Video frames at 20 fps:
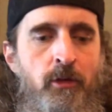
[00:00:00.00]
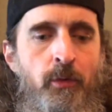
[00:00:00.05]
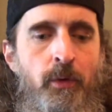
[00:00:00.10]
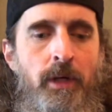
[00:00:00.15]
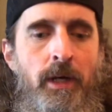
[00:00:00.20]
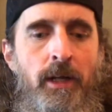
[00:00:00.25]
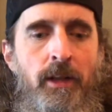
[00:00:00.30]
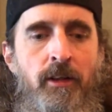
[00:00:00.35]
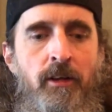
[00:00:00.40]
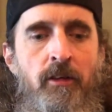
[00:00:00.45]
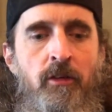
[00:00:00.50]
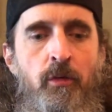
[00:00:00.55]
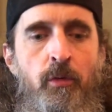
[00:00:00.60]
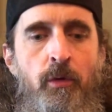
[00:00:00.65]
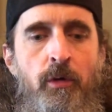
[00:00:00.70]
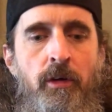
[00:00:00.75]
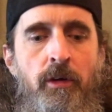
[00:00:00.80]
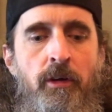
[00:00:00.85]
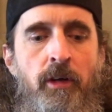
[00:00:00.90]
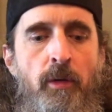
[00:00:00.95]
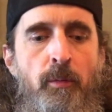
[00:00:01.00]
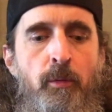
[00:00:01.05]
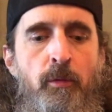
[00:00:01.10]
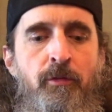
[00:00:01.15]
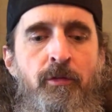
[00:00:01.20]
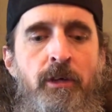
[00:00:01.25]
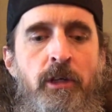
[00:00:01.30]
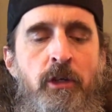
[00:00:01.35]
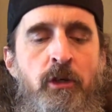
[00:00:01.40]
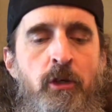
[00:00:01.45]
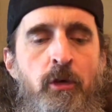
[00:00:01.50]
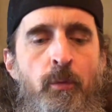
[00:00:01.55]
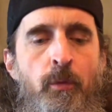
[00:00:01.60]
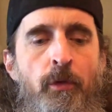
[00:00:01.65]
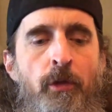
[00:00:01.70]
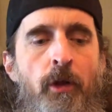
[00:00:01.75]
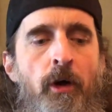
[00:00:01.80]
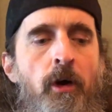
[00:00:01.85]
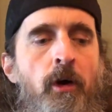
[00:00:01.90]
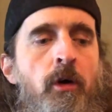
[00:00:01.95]
we got this one, a double feature with
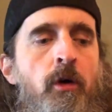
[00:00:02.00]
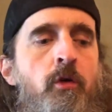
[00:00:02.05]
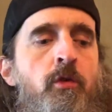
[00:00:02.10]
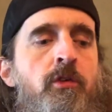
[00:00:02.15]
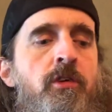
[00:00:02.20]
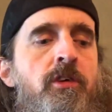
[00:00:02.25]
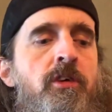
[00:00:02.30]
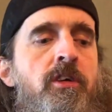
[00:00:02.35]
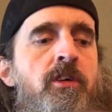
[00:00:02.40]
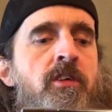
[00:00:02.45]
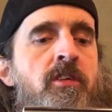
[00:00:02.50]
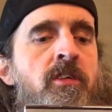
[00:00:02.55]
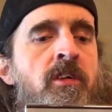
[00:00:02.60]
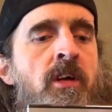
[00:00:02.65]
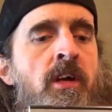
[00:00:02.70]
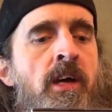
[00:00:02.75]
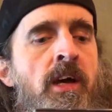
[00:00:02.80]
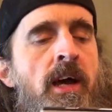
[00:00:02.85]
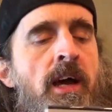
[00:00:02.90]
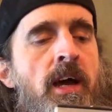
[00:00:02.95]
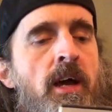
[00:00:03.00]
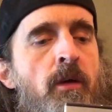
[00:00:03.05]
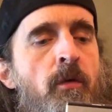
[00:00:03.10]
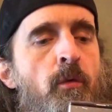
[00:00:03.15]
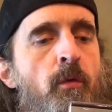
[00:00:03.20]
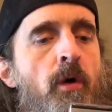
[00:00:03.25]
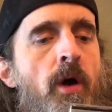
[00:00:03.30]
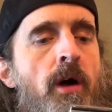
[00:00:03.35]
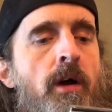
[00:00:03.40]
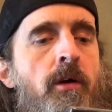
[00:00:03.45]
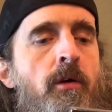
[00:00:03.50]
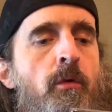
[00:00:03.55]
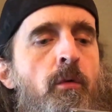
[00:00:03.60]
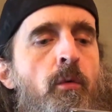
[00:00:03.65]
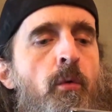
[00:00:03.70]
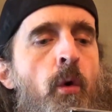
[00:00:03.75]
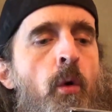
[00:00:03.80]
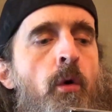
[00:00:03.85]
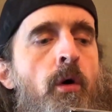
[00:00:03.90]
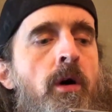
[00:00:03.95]
The Losers and
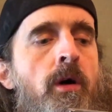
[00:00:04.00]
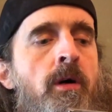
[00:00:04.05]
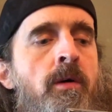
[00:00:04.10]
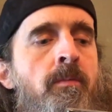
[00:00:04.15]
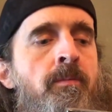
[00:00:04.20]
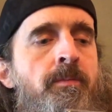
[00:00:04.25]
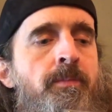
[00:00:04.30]
RocknRolla.